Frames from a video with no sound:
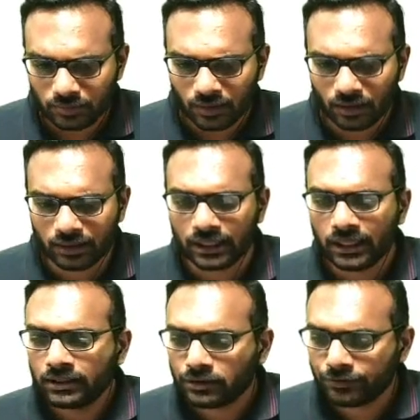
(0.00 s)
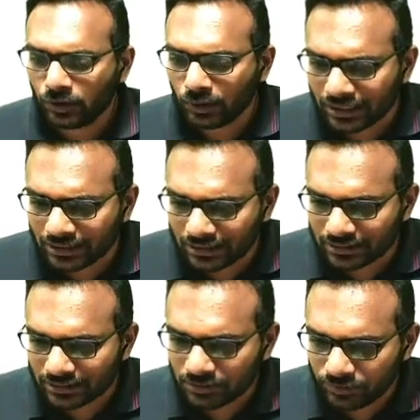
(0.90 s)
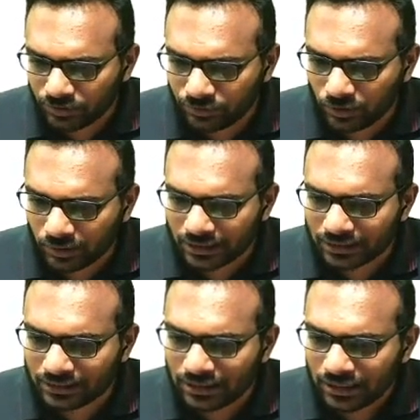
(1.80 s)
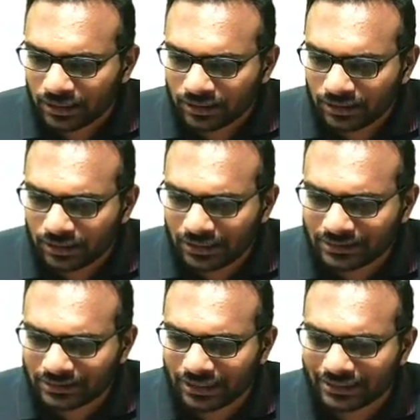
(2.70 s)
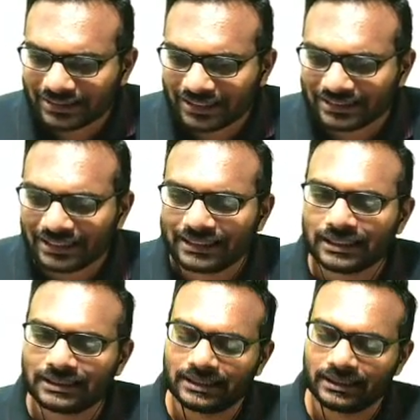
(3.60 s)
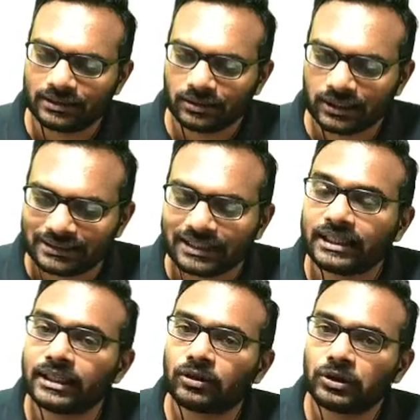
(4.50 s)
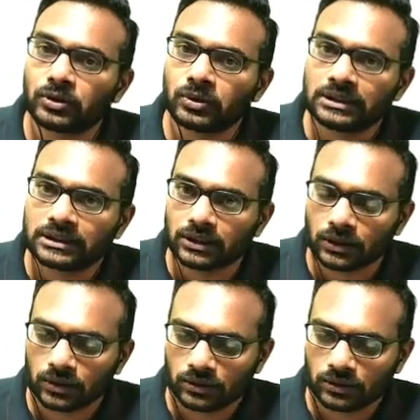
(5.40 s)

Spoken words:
Okay. So if you look at this, let's take this as the initial state. All right, z equal to 0.